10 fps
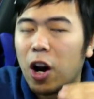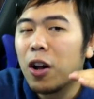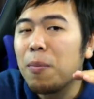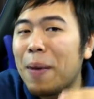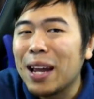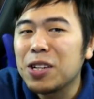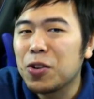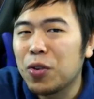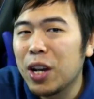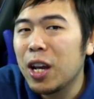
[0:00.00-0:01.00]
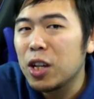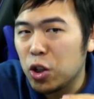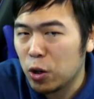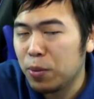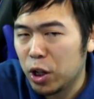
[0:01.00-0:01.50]
mandatory
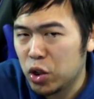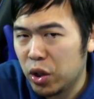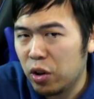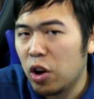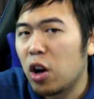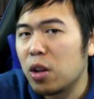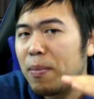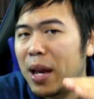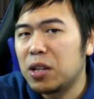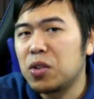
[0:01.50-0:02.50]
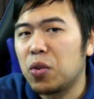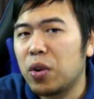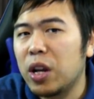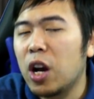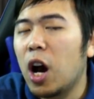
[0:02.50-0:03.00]
turn player trigger, all the
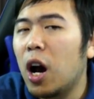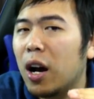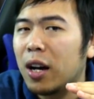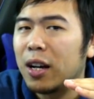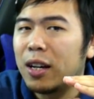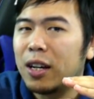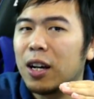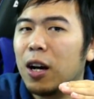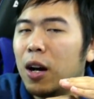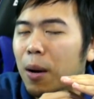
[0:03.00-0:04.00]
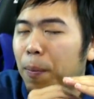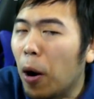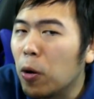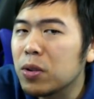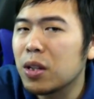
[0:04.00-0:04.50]
mandatory
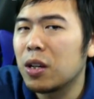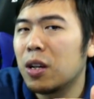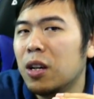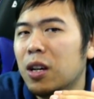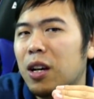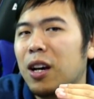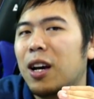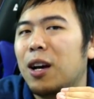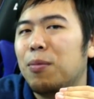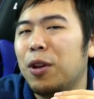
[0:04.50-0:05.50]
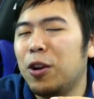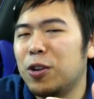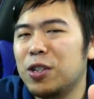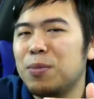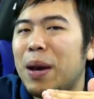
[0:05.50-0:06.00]
opposing
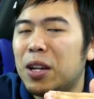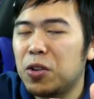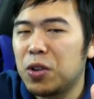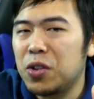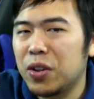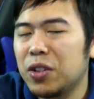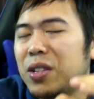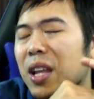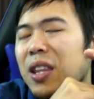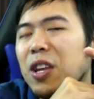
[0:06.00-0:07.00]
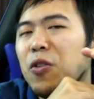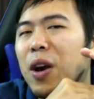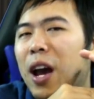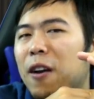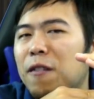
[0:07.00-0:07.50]
players' mandatory triggers, and then you
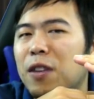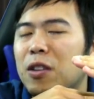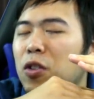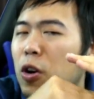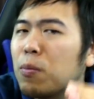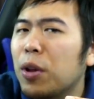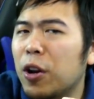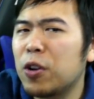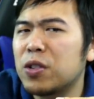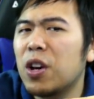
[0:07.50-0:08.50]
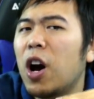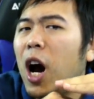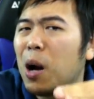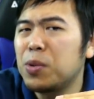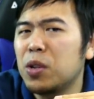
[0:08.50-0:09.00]
have the turn players'
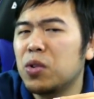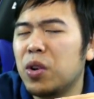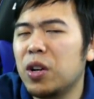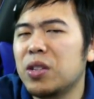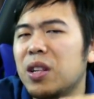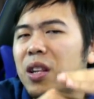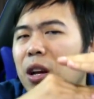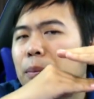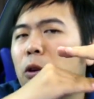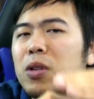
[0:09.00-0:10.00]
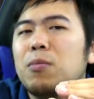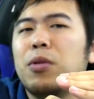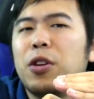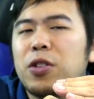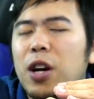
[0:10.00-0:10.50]
optional triggers and the opposing
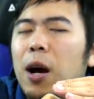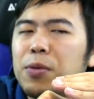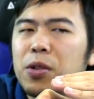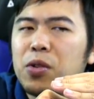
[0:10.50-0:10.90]
players' optional